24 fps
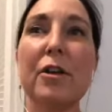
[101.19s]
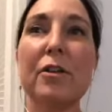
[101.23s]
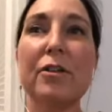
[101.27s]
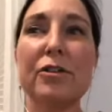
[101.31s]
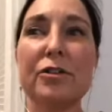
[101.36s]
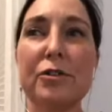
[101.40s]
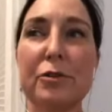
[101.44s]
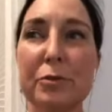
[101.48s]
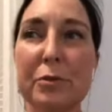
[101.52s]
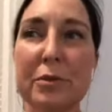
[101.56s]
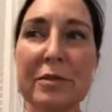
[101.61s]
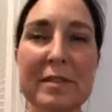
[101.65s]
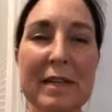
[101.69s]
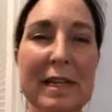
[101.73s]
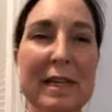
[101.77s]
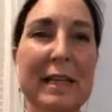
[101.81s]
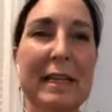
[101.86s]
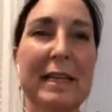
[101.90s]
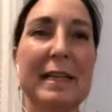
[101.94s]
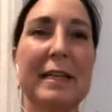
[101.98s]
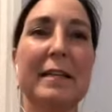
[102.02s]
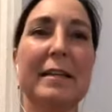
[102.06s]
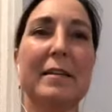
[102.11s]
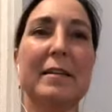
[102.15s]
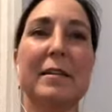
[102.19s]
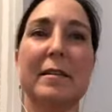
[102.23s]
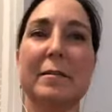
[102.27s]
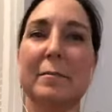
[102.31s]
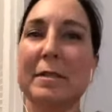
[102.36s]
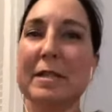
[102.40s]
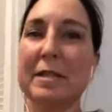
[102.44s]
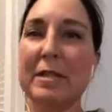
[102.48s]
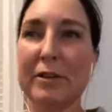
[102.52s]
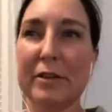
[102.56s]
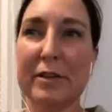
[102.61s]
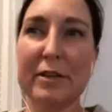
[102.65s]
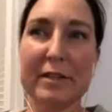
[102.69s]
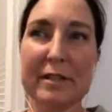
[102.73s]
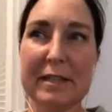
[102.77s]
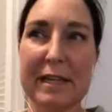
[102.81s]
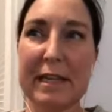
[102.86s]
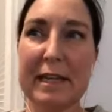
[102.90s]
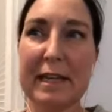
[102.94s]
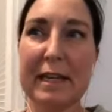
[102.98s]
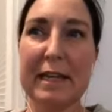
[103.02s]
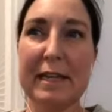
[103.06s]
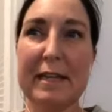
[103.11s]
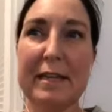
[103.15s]
the tools I need, the materials
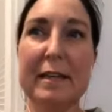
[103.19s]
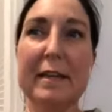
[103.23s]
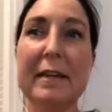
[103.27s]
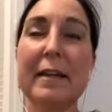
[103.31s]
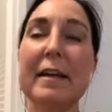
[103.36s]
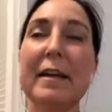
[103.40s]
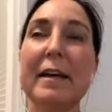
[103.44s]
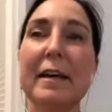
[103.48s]
I need